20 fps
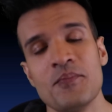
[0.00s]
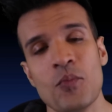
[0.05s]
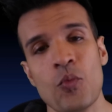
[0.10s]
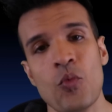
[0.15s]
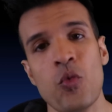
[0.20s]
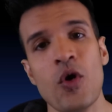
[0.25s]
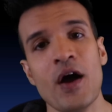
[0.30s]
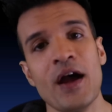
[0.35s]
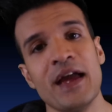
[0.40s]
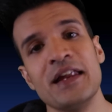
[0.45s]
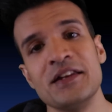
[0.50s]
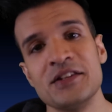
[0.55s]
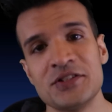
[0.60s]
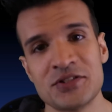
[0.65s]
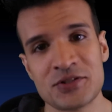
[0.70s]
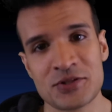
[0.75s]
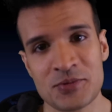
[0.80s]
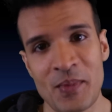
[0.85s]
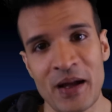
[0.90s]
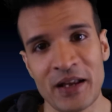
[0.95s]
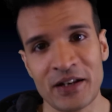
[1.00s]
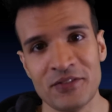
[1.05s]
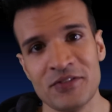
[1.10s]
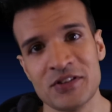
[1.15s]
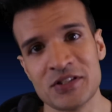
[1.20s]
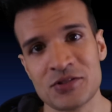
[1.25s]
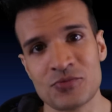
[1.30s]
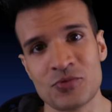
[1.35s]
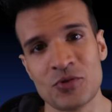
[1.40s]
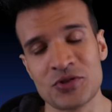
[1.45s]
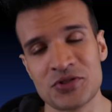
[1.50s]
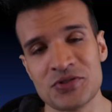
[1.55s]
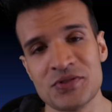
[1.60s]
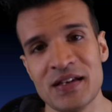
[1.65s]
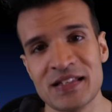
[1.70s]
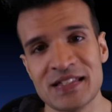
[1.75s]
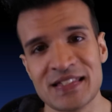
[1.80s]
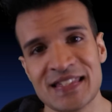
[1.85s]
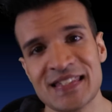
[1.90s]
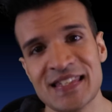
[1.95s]
were in SmackDown vs. Raw
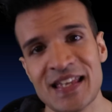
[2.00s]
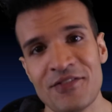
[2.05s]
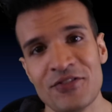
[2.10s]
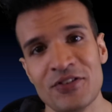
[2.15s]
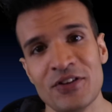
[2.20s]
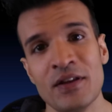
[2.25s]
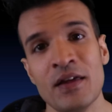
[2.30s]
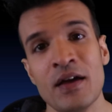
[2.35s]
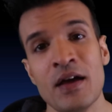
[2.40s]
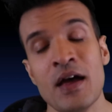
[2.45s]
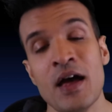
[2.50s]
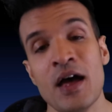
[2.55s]
2007,